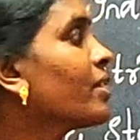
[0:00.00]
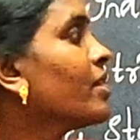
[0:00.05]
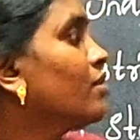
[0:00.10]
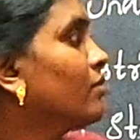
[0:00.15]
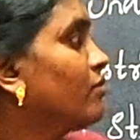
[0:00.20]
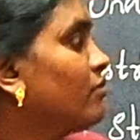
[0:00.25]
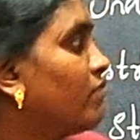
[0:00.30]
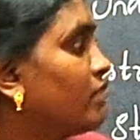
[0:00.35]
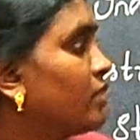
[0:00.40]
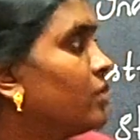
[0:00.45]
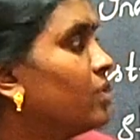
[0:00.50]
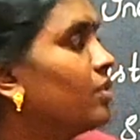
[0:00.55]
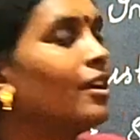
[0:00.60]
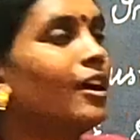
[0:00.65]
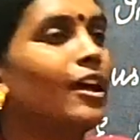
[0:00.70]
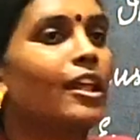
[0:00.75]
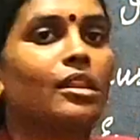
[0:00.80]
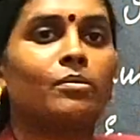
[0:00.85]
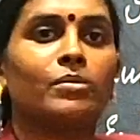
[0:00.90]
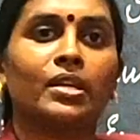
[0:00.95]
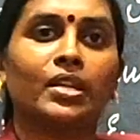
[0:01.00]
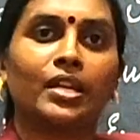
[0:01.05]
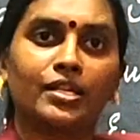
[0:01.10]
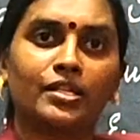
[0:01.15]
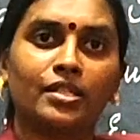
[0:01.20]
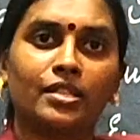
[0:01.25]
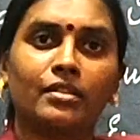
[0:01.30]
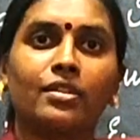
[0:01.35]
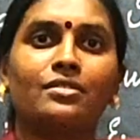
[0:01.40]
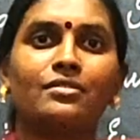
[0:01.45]
whether I will be
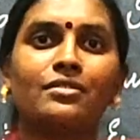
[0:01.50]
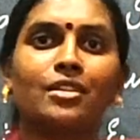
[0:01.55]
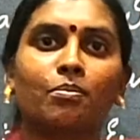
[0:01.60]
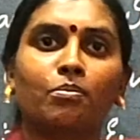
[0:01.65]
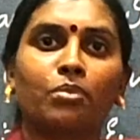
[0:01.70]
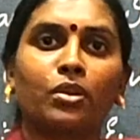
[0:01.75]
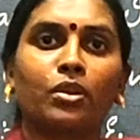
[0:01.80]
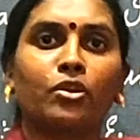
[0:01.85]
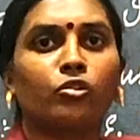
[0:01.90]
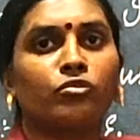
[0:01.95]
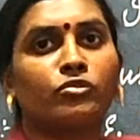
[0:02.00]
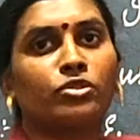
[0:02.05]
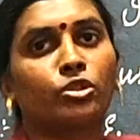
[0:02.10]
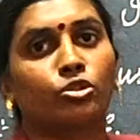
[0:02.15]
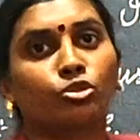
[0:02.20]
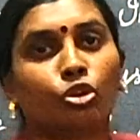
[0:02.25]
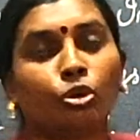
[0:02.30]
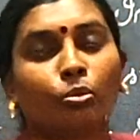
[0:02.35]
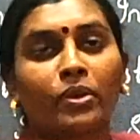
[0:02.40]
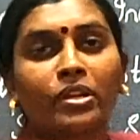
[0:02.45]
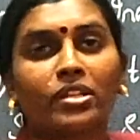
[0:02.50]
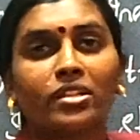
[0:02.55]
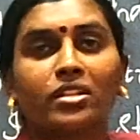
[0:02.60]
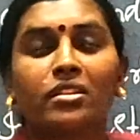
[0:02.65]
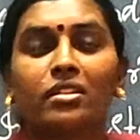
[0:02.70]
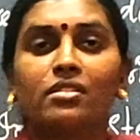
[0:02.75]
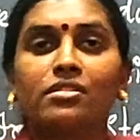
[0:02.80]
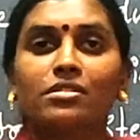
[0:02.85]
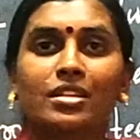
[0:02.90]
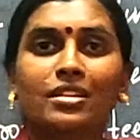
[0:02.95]
getting the supply of the raw
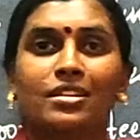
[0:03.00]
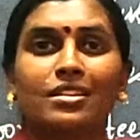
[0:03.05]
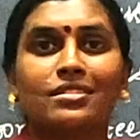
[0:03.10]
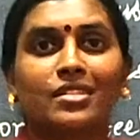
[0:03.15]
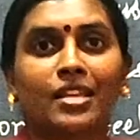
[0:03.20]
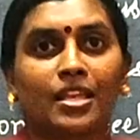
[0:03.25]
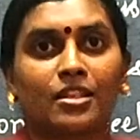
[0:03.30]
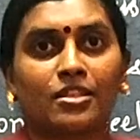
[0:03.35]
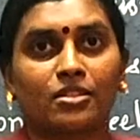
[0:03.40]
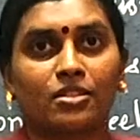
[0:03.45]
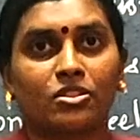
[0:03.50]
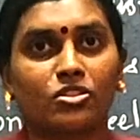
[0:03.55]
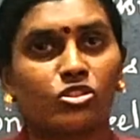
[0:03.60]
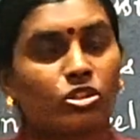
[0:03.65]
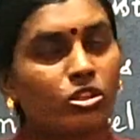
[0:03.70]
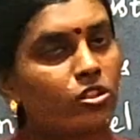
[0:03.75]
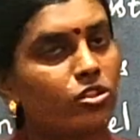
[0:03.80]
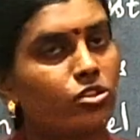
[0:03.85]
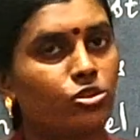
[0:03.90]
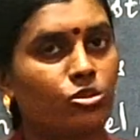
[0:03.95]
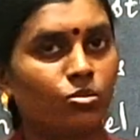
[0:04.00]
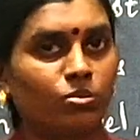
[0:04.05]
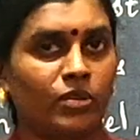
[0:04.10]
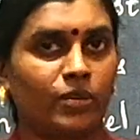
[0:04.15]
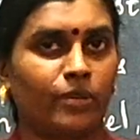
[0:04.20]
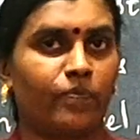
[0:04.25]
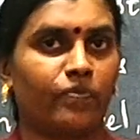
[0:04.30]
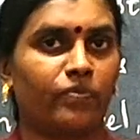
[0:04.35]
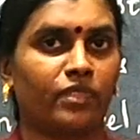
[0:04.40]
materials, it is essential to me.